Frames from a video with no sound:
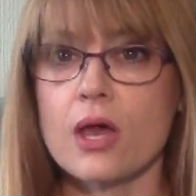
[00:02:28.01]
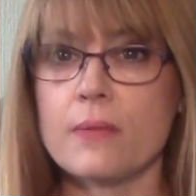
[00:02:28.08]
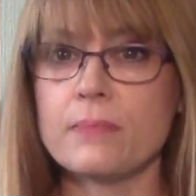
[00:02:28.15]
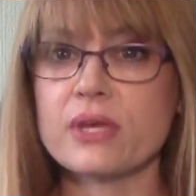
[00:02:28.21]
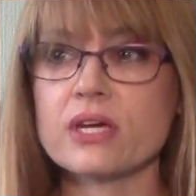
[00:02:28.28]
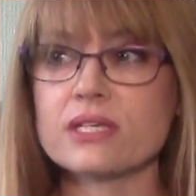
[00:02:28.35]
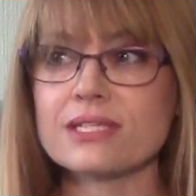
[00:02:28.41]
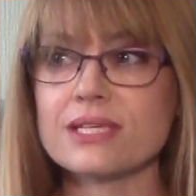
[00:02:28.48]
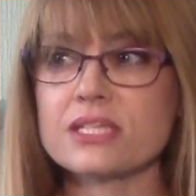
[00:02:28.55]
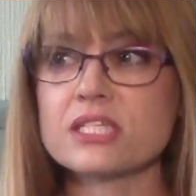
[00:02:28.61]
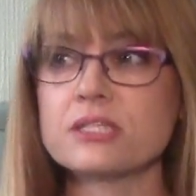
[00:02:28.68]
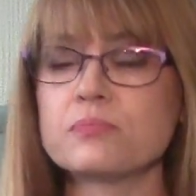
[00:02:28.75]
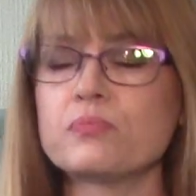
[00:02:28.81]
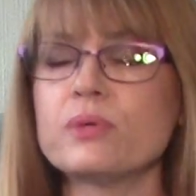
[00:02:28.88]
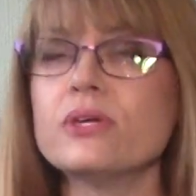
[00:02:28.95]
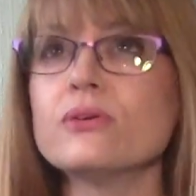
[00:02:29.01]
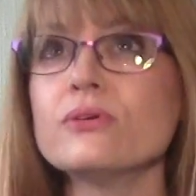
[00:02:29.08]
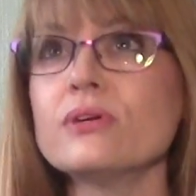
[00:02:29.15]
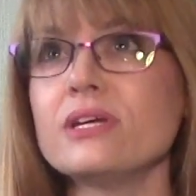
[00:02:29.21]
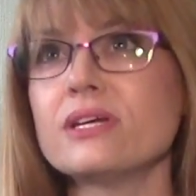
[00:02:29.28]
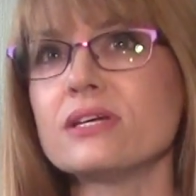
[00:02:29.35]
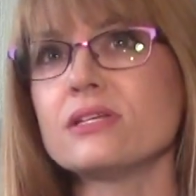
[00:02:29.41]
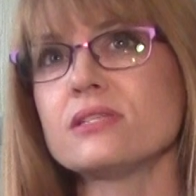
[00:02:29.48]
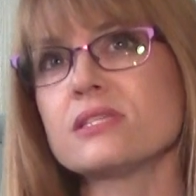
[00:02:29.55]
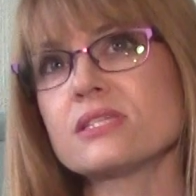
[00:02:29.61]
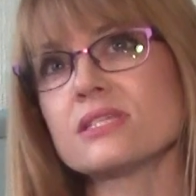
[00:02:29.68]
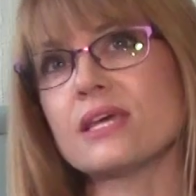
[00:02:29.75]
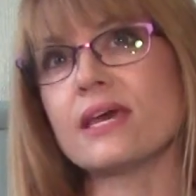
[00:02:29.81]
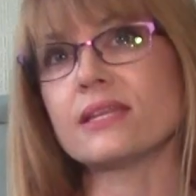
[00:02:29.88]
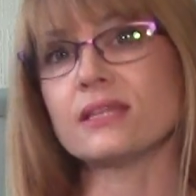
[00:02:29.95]
Because
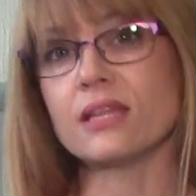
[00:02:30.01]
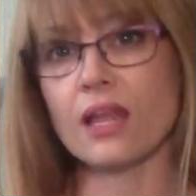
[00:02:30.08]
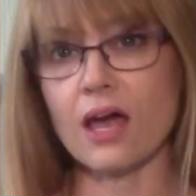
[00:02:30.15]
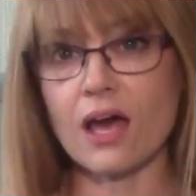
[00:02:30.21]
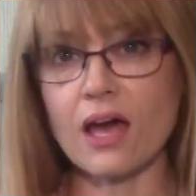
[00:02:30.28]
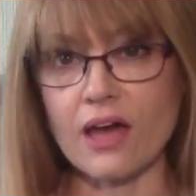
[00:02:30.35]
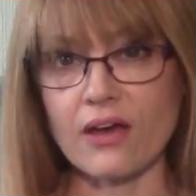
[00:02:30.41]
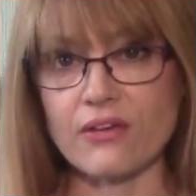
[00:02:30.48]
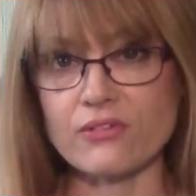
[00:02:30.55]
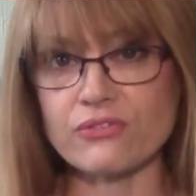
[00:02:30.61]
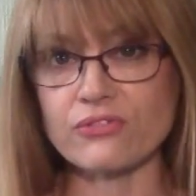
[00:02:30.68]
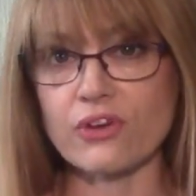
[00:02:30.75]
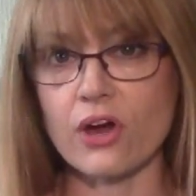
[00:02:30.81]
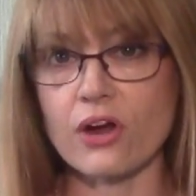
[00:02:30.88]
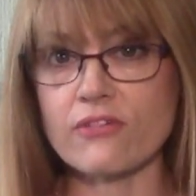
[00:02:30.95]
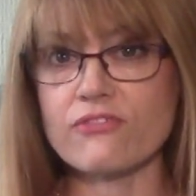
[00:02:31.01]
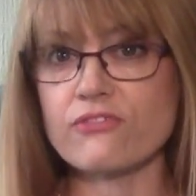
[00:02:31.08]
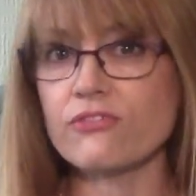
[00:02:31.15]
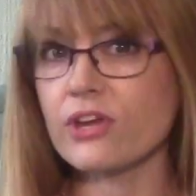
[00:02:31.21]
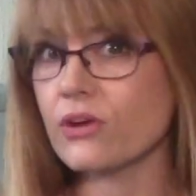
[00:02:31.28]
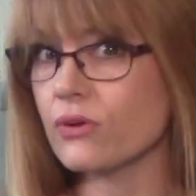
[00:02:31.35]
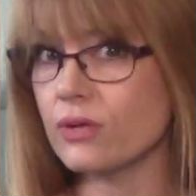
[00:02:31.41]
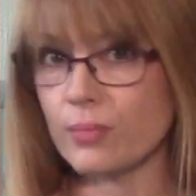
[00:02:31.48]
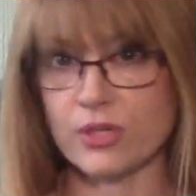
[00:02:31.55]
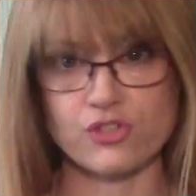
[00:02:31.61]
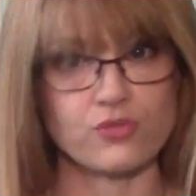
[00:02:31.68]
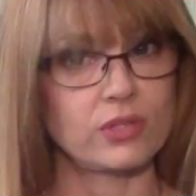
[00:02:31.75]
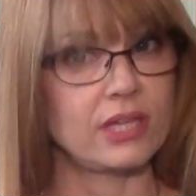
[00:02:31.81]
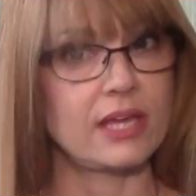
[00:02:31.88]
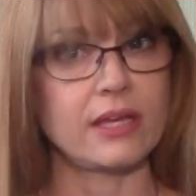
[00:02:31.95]
experience and love are very
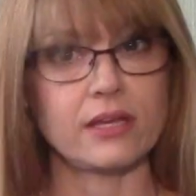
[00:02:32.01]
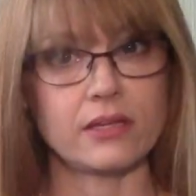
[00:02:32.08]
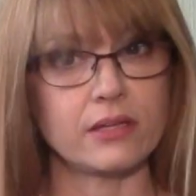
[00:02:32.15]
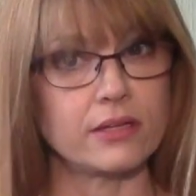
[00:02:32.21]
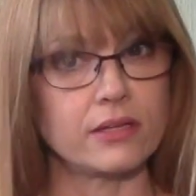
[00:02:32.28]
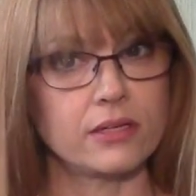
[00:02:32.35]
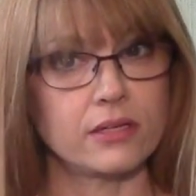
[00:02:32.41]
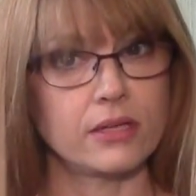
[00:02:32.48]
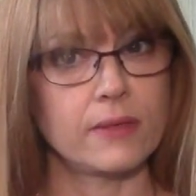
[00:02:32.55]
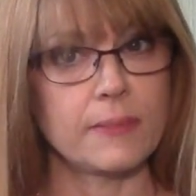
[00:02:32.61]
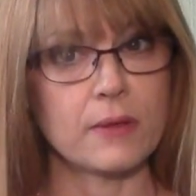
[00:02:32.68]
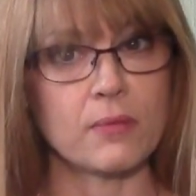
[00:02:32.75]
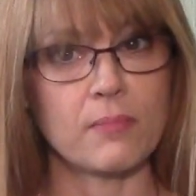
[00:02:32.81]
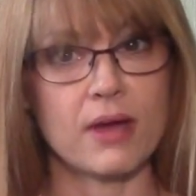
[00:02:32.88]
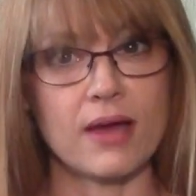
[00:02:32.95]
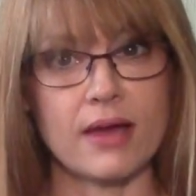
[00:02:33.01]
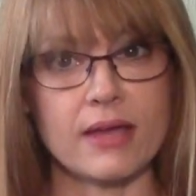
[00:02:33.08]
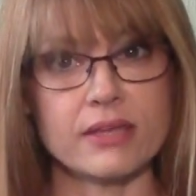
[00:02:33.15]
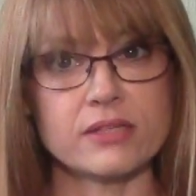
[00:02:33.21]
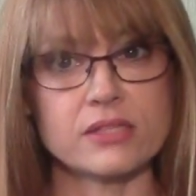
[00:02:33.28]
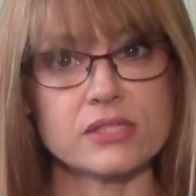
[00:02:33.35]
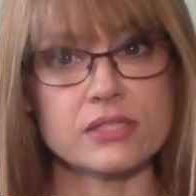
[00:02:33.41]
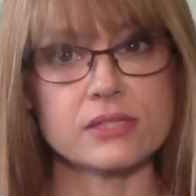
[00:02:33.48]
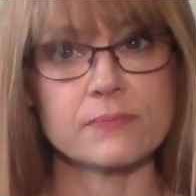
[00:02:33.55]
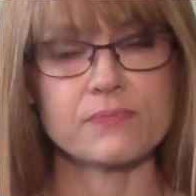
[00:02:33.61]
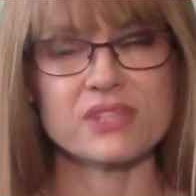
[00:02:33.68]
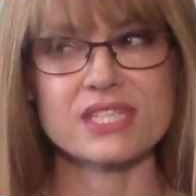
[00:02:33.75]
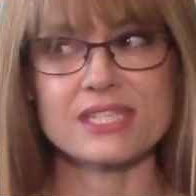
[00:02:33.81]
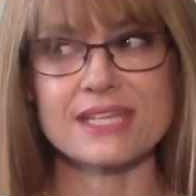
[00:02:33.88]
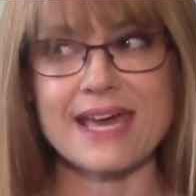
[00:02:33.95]
much related in their minds.
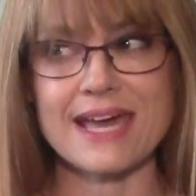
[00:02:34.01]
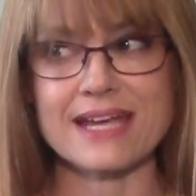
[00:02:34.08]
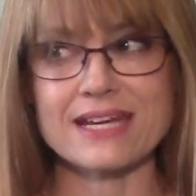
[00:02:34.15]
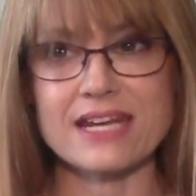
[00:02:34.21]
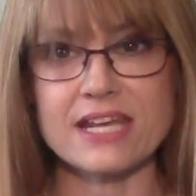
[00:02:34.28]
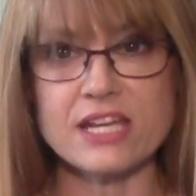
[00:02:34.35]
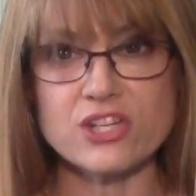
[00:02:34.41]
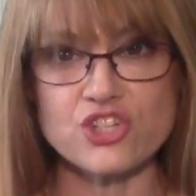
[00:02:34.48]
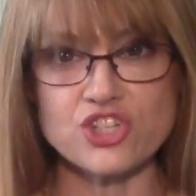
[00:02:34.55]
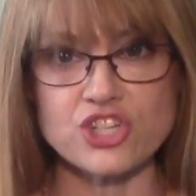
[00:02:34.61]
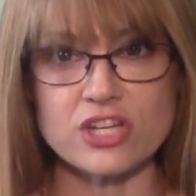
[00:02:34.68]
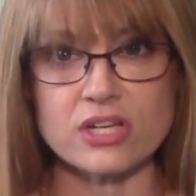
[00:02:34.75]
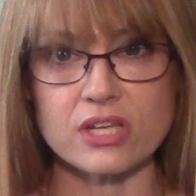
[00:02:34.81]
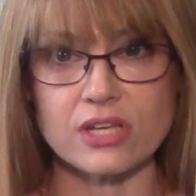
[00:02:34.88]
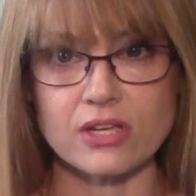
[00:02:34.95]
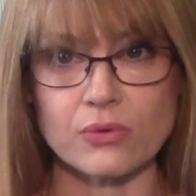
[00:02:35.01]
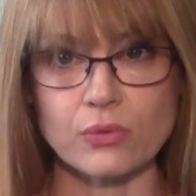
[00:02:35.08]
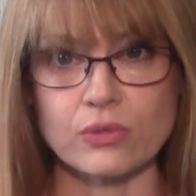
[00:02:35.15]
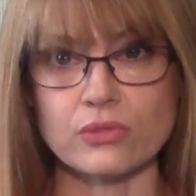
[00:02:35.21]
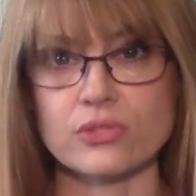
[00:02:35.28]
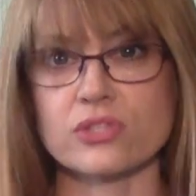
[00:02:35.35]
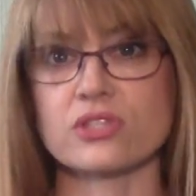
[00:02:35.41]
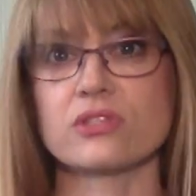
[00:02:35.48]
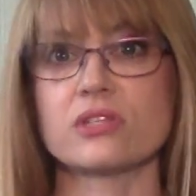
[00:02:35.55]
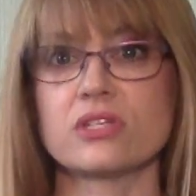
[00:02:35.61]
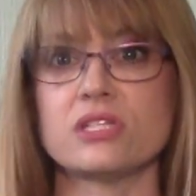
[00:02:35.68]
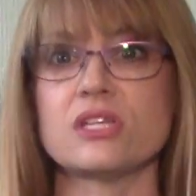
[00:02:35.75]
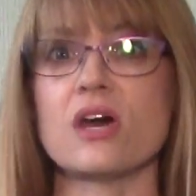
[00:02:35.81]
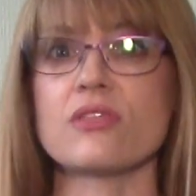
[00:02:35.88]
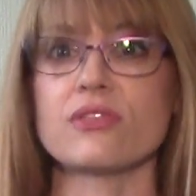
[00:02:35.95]
Stagnation equals the
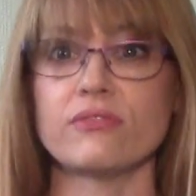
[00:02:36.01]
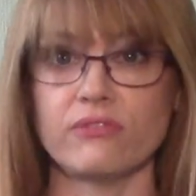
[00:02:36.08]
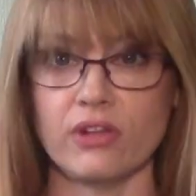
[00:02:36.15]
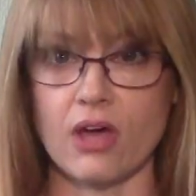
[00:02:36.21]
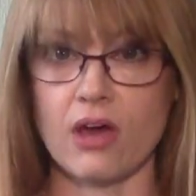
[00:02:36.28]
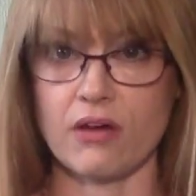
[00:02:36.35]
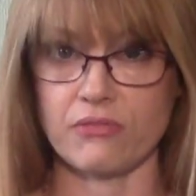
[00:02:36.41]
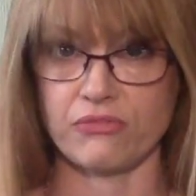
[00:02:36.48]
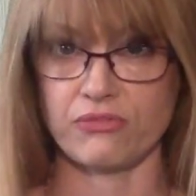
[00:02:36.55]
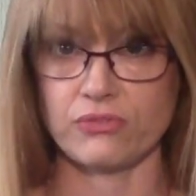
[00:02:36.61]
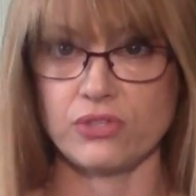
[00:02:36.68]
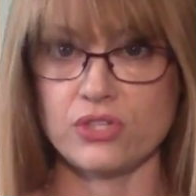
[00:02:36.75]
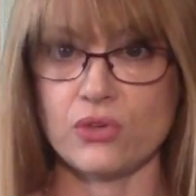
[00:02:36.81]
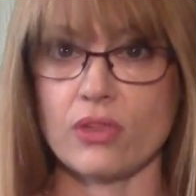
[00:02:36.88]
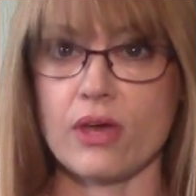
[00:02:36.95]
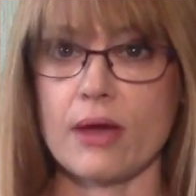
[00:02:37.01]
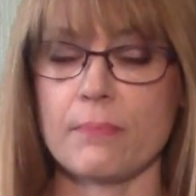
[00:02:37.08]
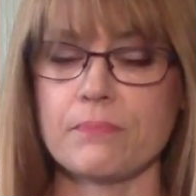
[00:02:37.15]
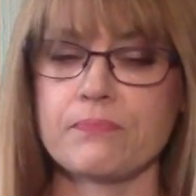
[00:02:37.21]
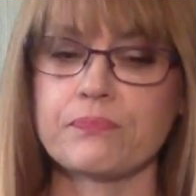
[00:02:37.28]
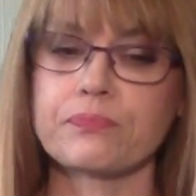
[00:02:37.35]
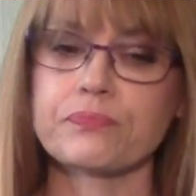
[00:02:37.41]
death of love to them.